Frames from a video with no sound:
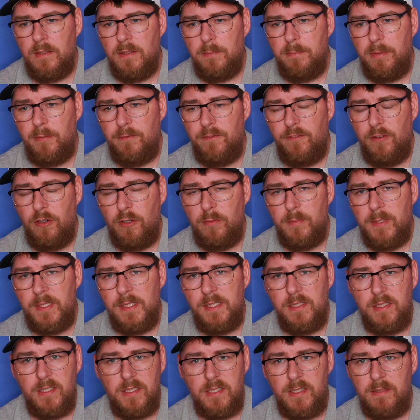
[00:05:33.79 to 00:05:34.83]

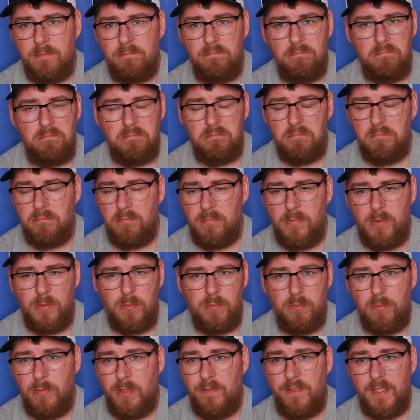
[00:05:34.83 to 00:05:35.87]
performance
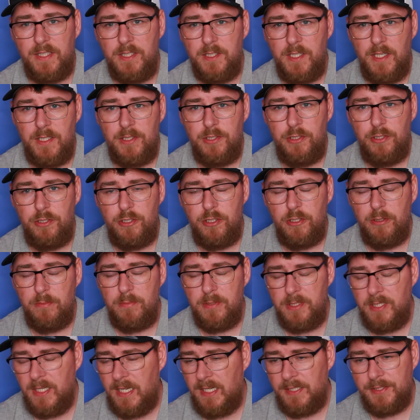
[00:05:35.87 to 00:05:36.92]
with extension
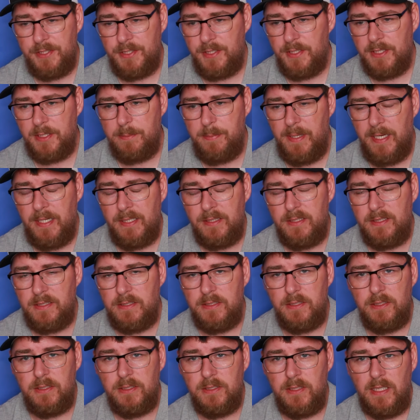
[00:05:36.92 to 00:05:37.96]
tubes, as you'd expect,
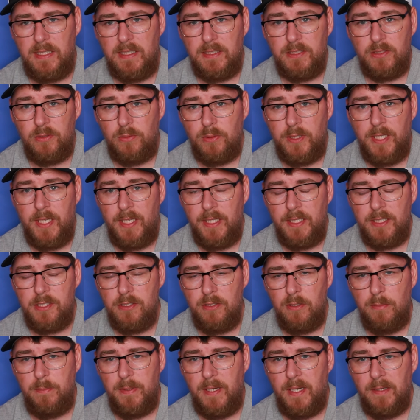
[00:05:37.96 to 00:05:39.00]
is okay, it's
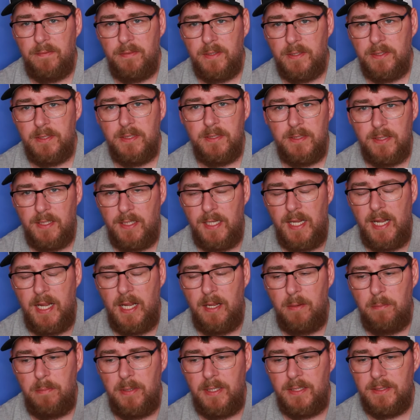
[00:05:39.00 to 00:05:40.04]
not perfect.
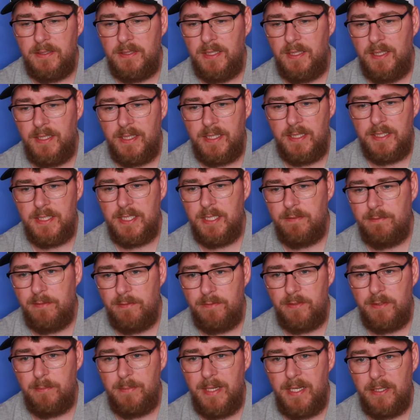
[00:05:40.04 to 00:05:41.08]
But until I can save up
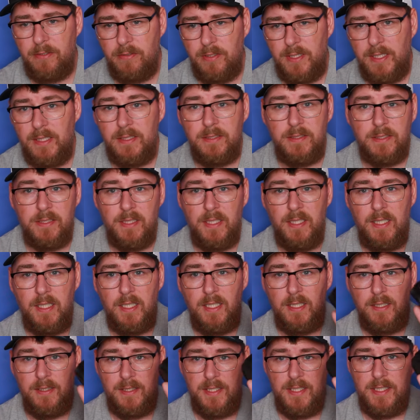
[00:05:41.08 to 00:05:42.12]
for the macro lens,
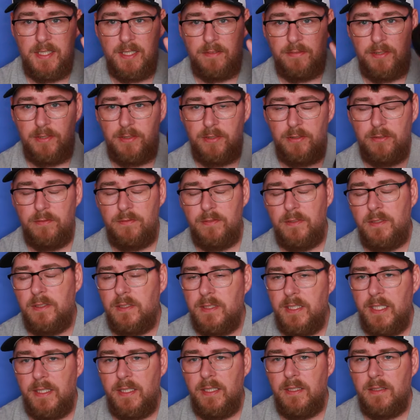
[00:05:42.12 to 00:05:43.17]
these have to do for
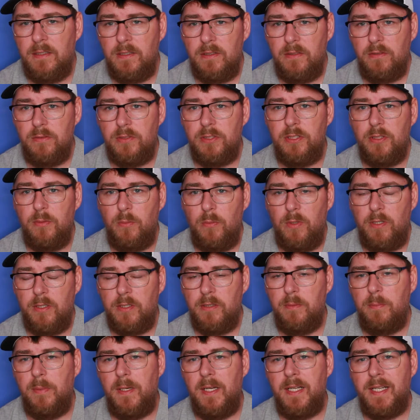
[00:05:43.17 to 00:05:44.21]
kind of close-up
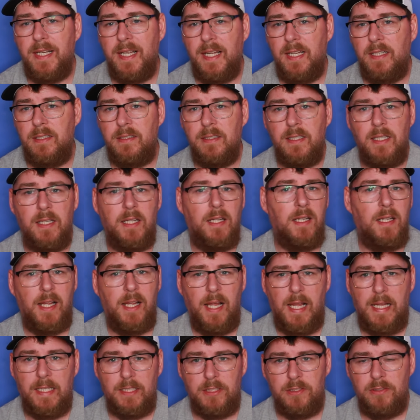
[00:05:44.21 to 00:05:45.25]
work. But again,
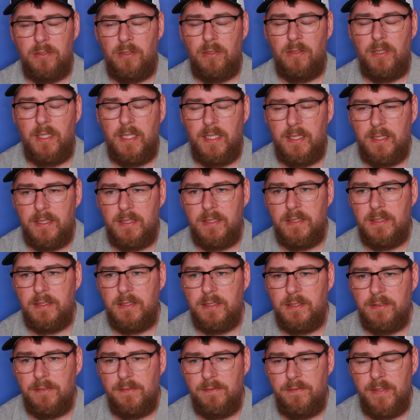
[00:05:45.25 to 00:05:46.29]
it's not
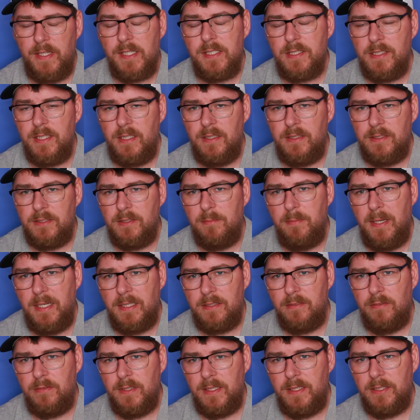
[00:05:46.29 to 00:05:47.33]
as versatile as a
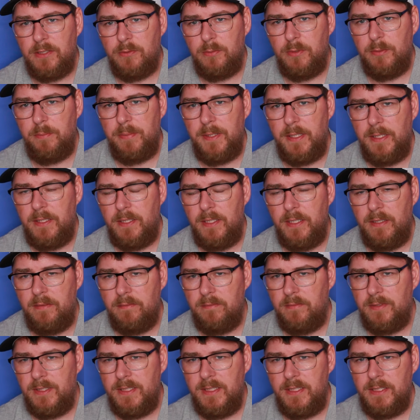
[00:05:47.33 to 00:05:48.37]
macro lens would be.
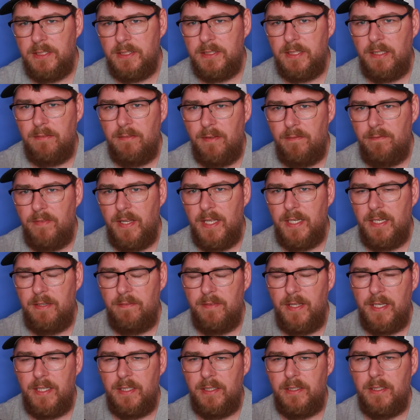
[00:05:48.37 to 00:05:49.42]
These have a very,
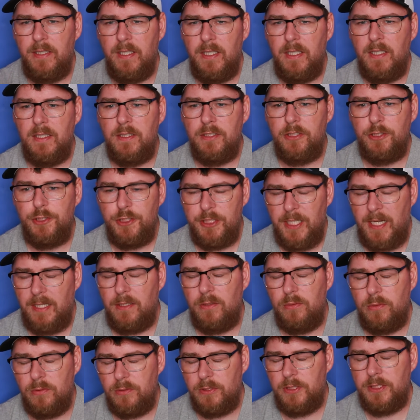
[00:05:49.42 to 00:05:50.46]
very
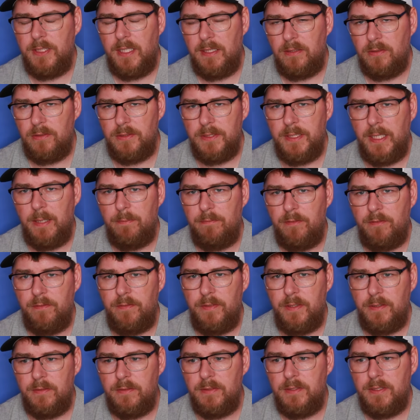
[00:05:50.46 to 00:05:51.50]
shallow depth of
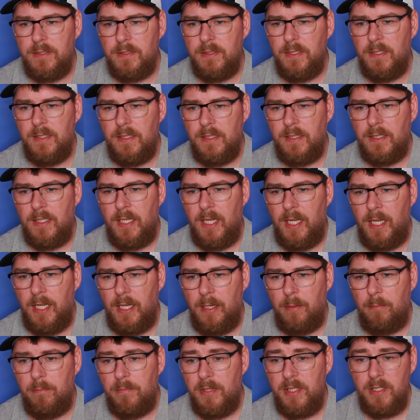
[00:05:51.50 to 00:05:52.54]
field.
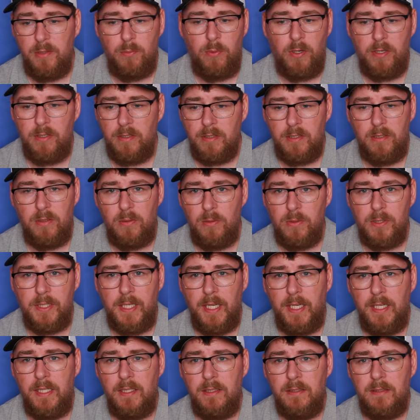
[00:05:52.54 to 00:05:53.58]
They work
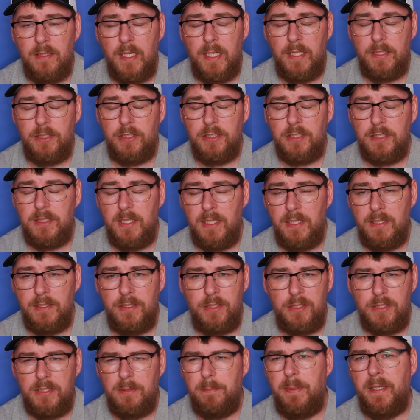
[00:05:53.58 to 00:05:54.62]
okay, it
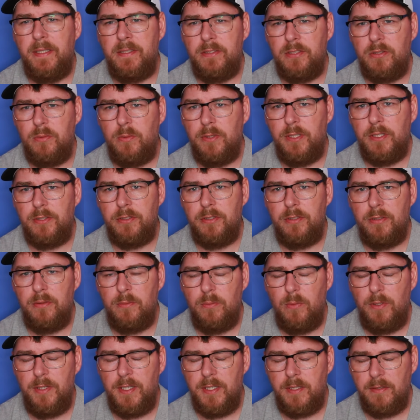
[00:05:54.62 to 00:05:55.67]
just depends on what you're
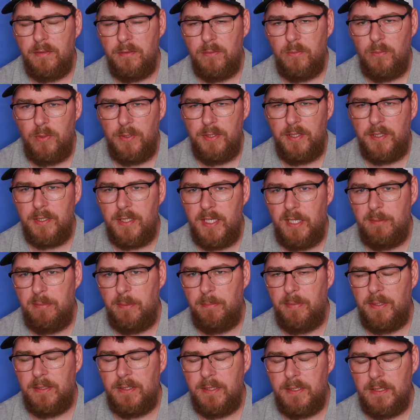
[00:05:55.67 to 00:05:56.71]
doing, what their
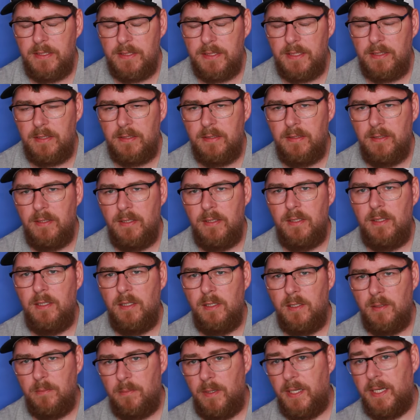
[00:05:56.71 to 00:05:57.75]
capabilities are.
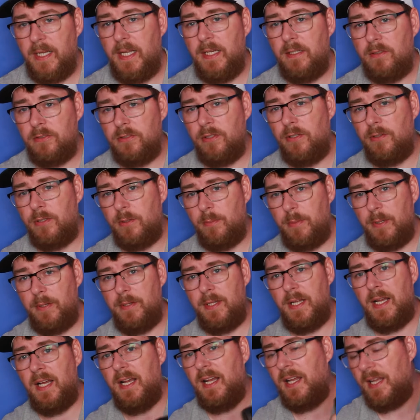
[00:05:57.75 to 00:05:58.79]
But again, I'll talk about
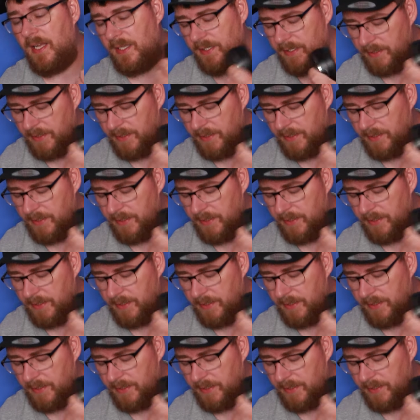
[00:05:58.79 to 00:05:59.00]
that in